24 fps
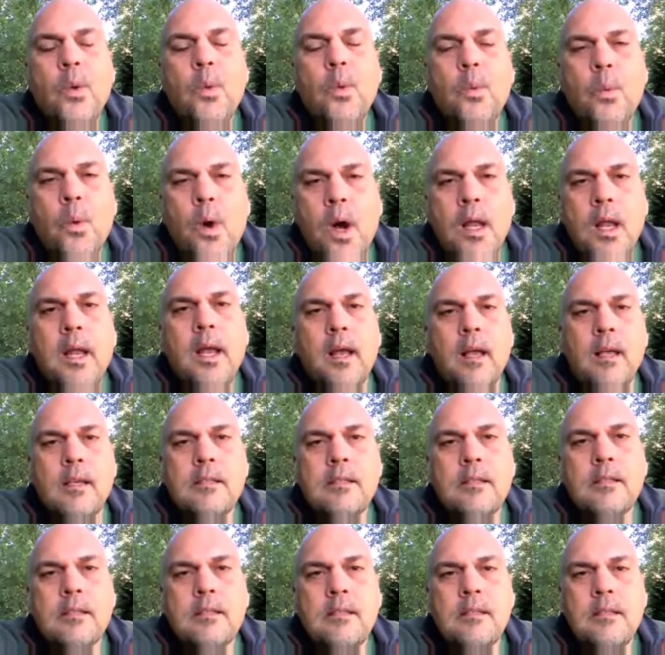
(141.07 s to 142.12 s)
what else
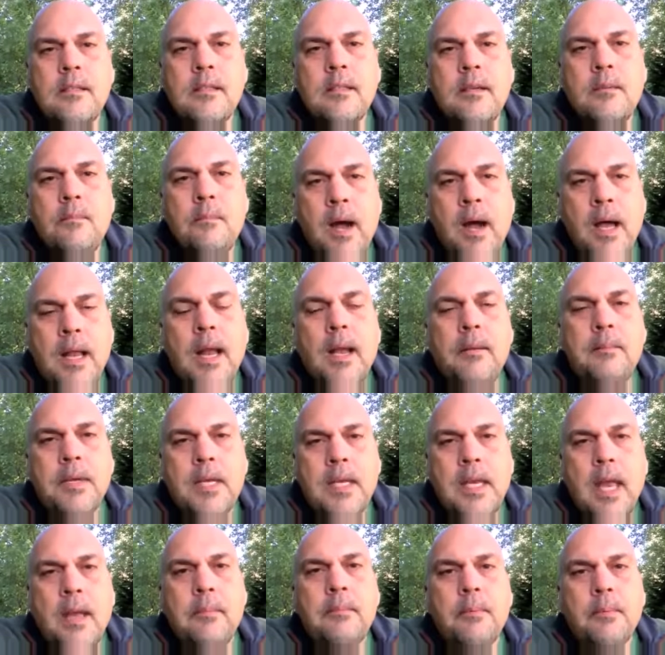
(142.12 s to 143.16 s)
might I be
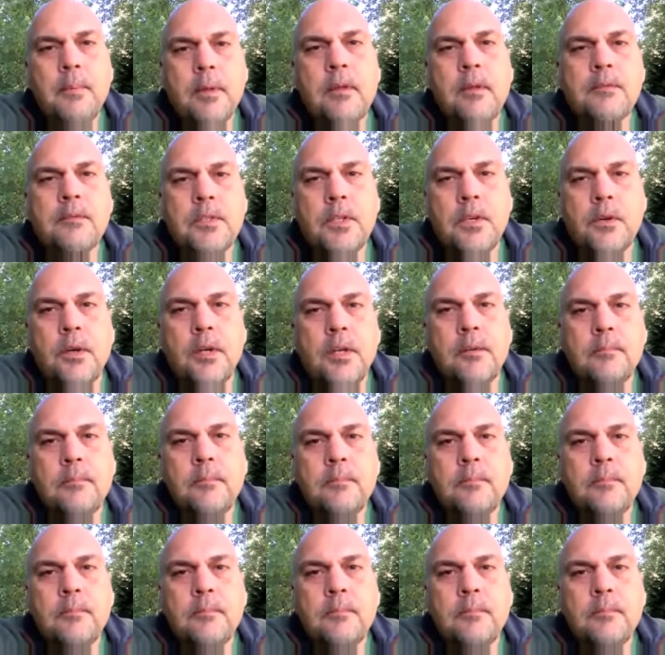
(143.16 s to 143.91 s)
capable of doing?